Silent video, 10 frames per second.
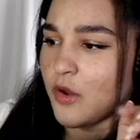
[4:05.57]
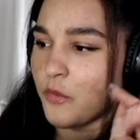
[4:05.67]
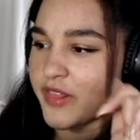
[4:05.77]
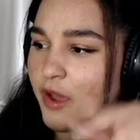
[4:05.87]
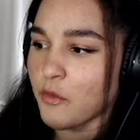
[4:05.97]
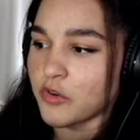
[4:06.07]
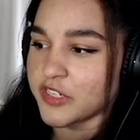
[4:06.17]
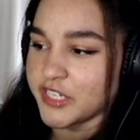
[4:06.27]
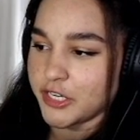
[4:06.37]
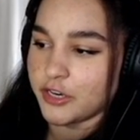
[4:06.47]
Without
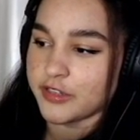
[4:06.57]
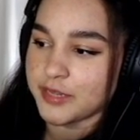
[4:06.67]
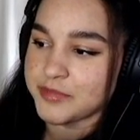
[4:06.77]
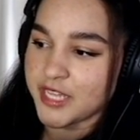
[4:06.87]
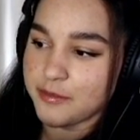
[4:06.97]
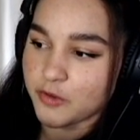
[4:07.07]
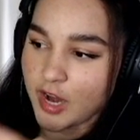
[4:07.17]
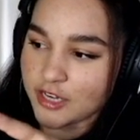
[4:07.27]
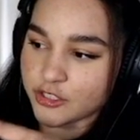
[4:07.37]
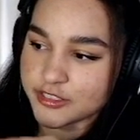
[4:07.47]
warning, her lips came
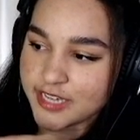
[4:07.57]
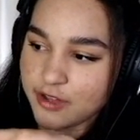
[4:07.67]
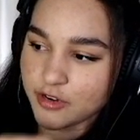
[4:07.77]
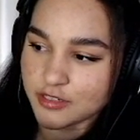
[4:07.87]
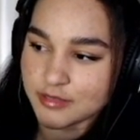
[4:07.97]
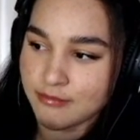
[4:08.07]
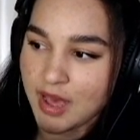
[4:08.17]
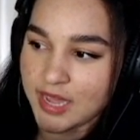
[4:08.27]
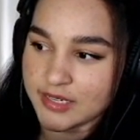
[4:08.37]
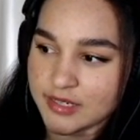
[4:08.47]
crashing down onto
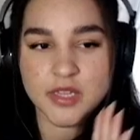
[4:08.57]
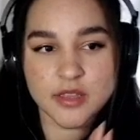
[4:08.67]
mine.